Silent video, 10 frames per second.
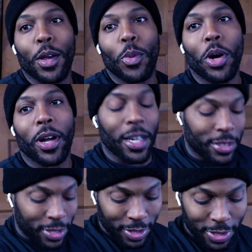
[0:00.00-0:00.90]
Well,
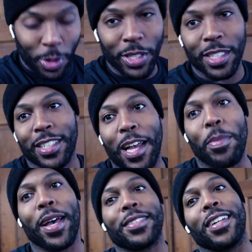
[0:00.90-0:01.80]
guys, so I just got
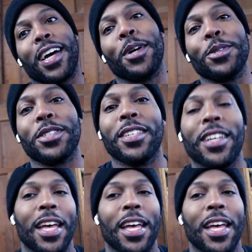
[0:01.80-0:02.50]
back to the house.